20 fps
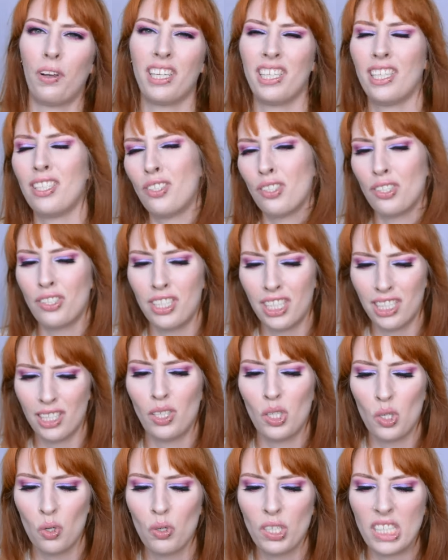And it just
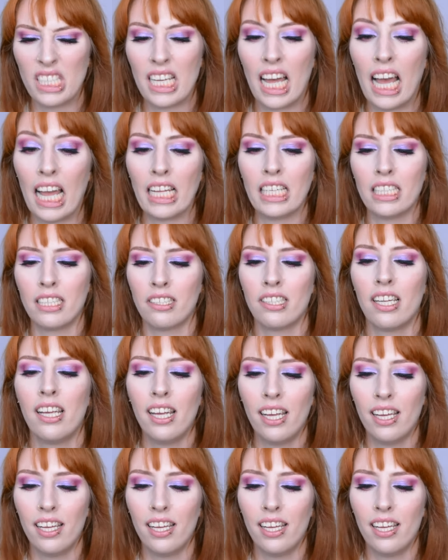didn't look nice.